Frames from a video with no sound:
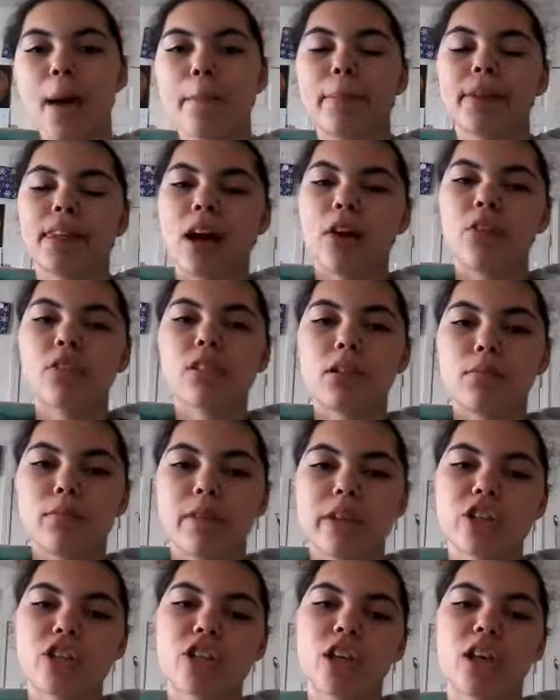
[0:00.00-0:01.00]
But that was in
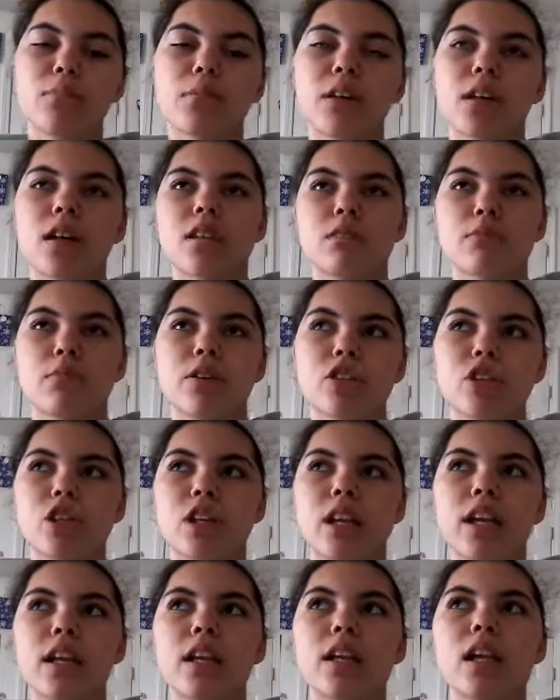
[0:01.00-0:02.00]
Michigan because
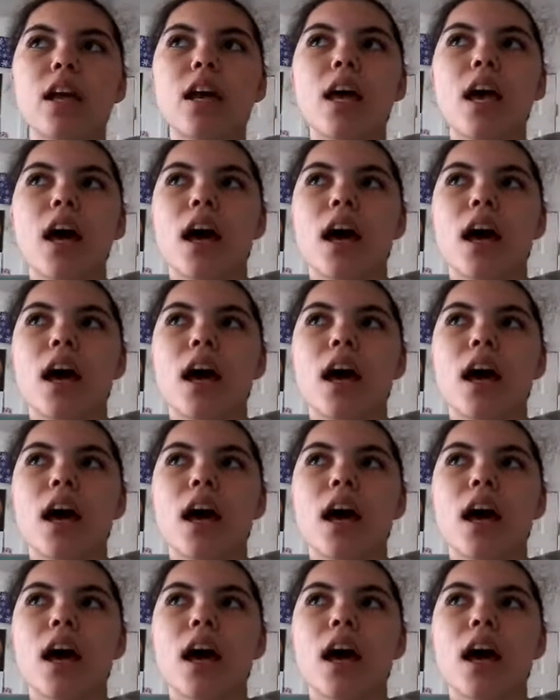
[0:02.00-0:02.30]
Michigan